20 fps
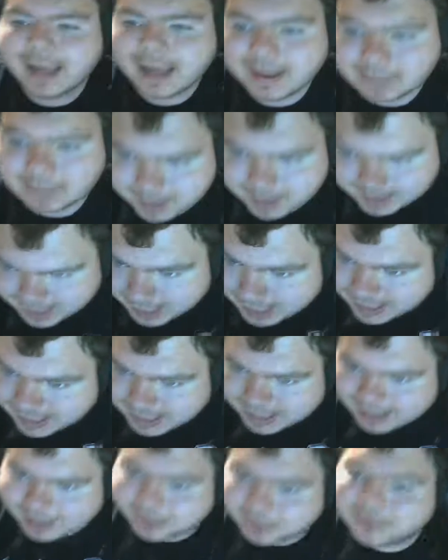my dad
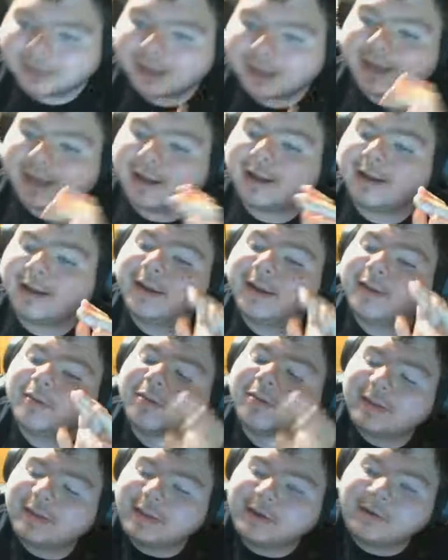out and
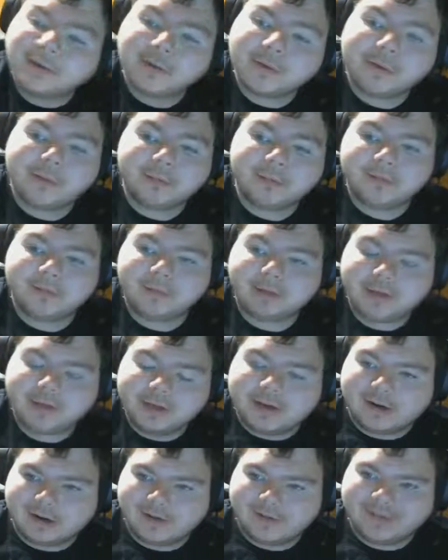still, you know
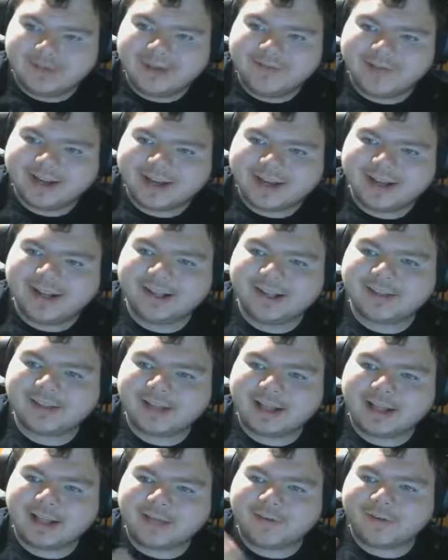what I mean, because
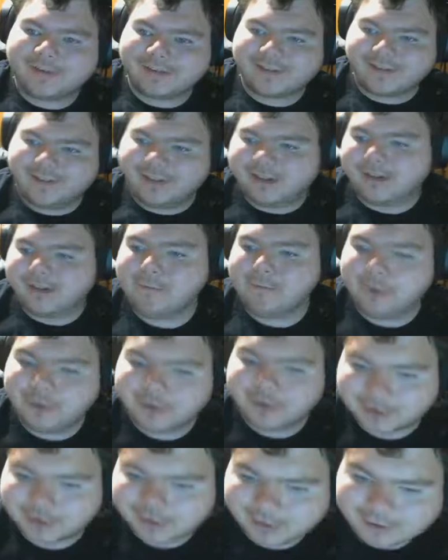that's harder on the
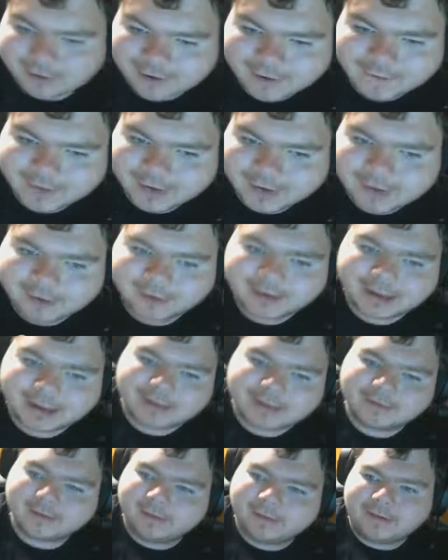computer and stuff. I know it
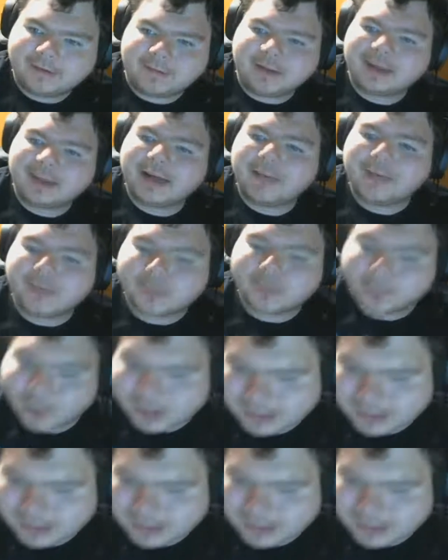wouldn't be that much work,